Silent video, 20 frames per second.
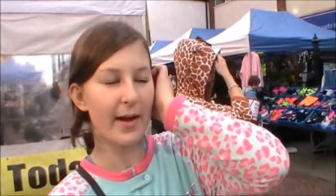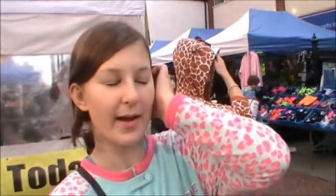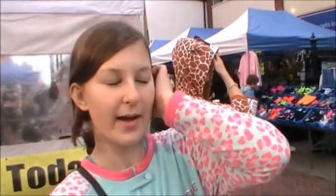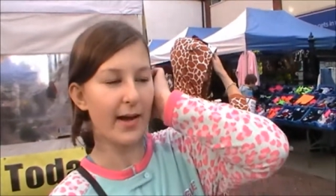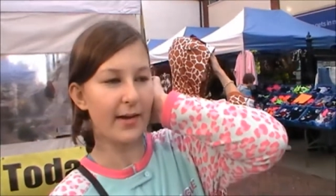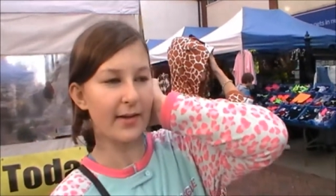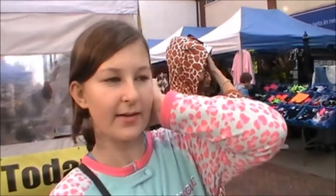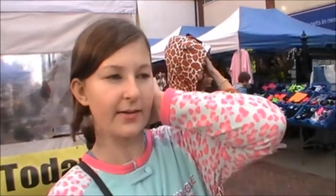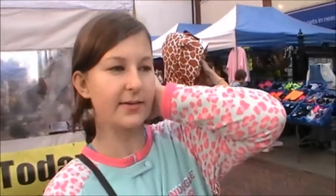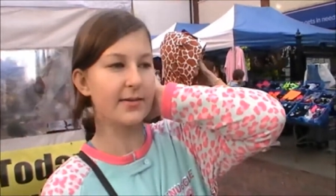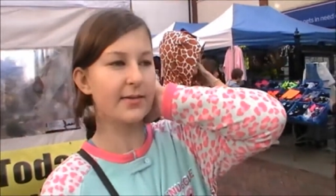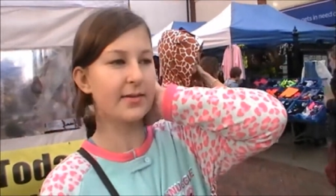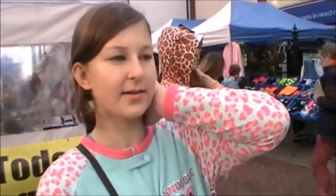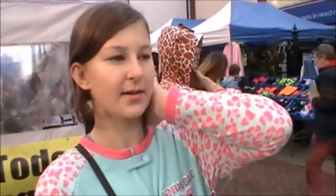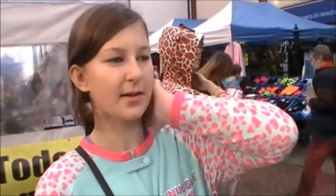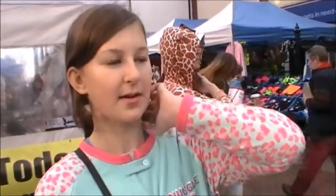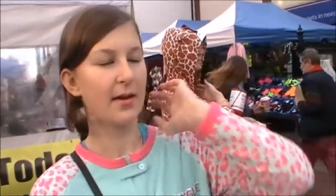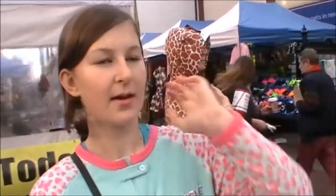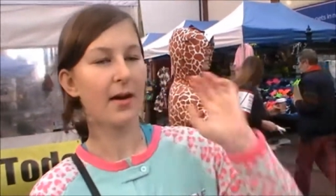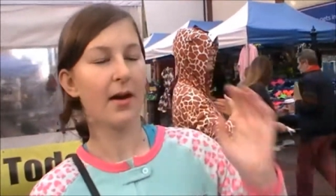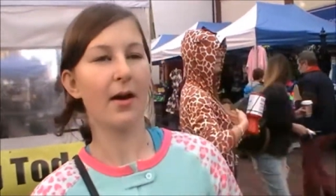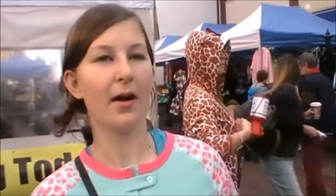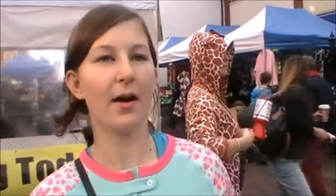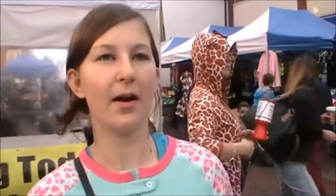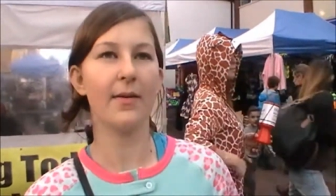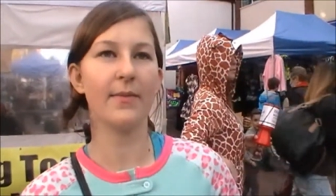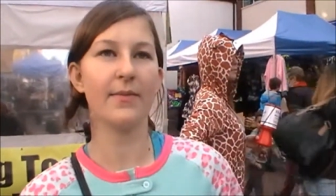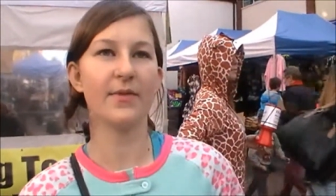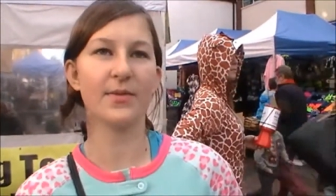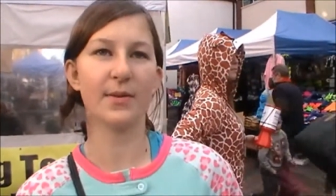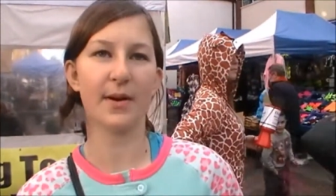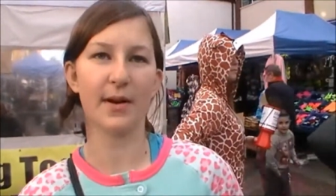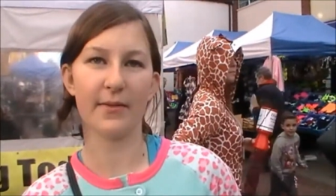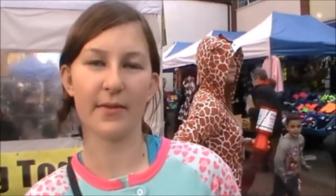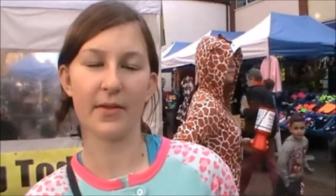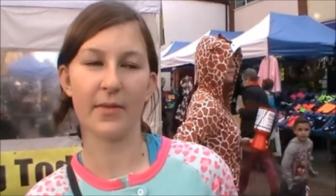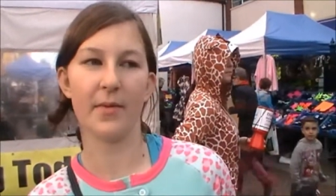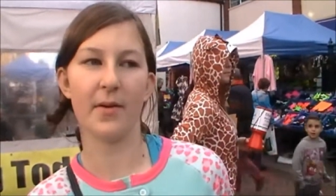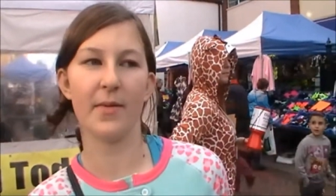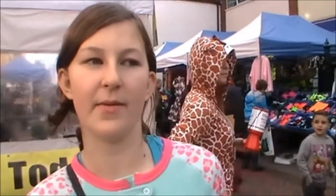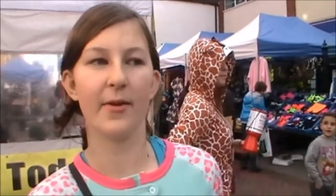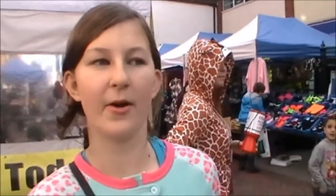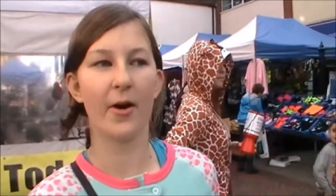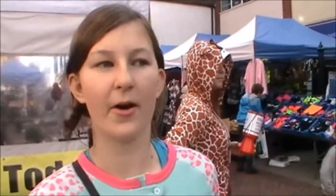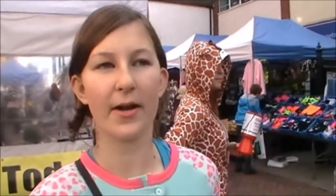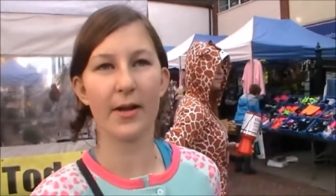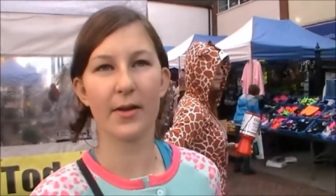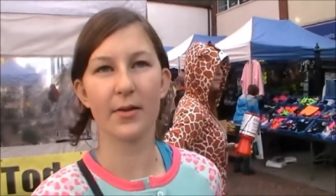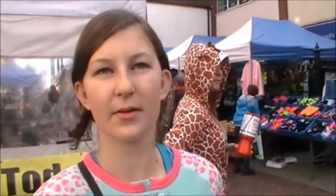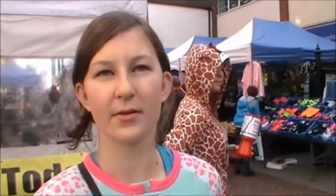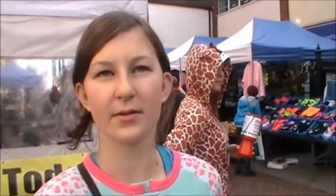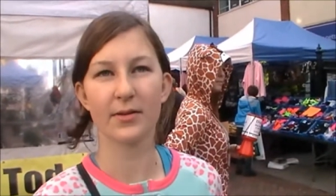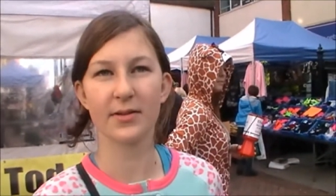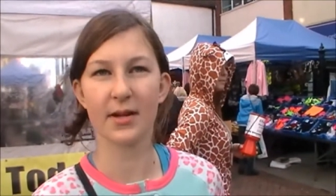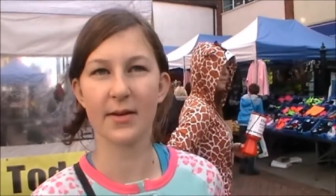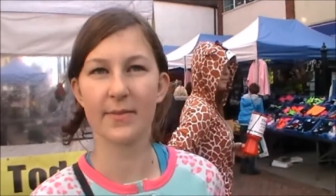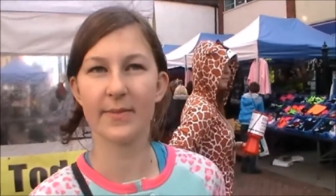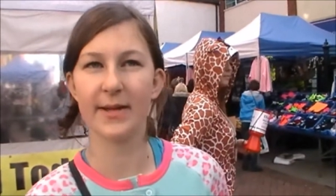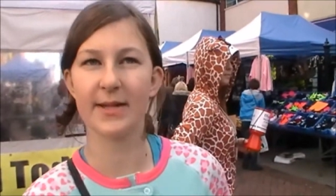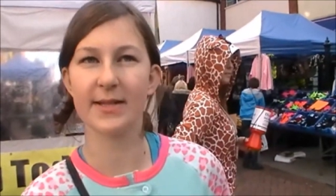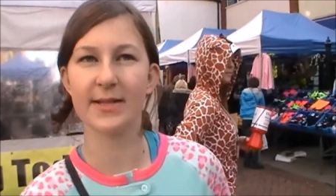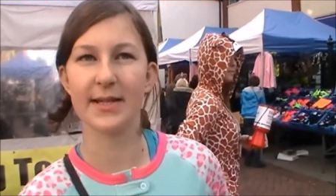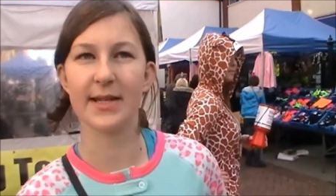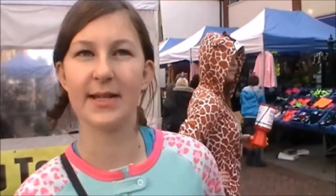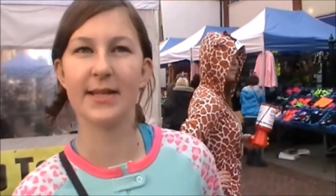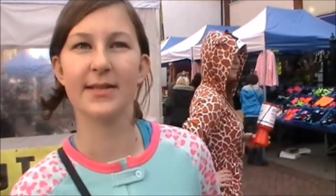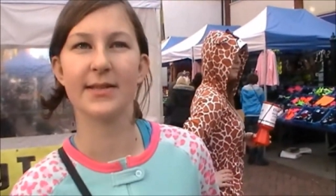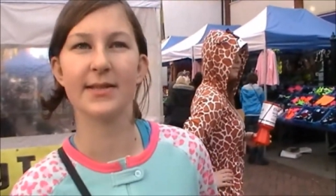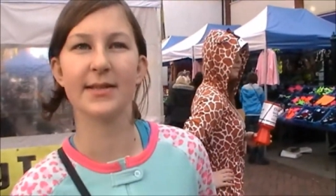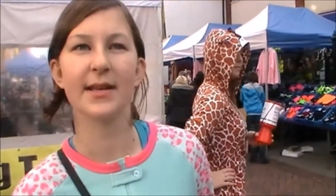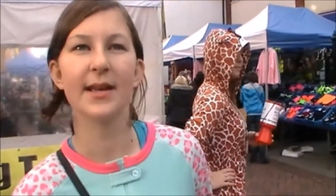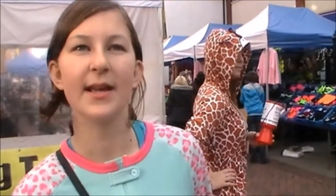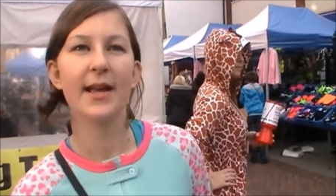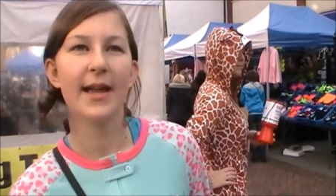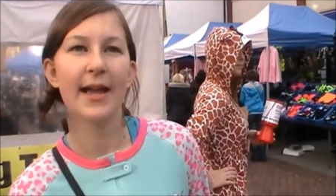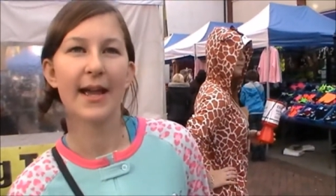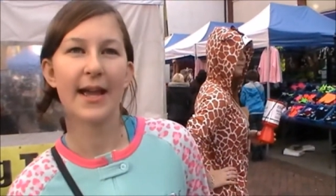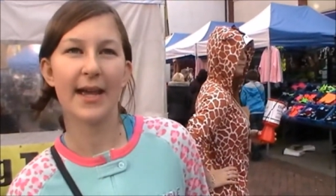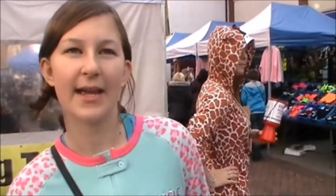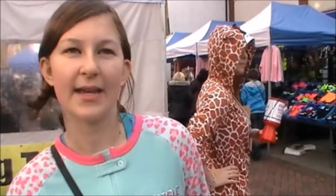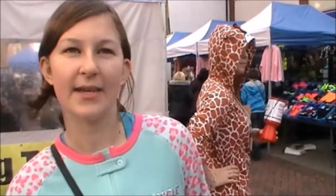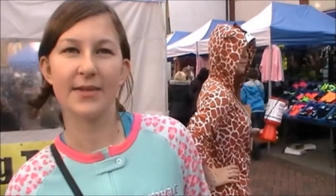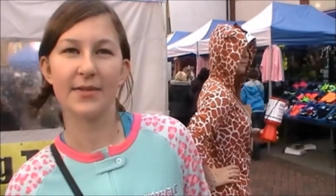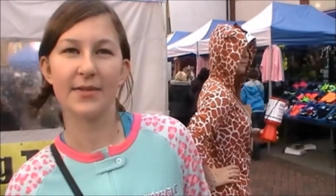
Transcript: and I'm 12 at the moment. I got diabetes in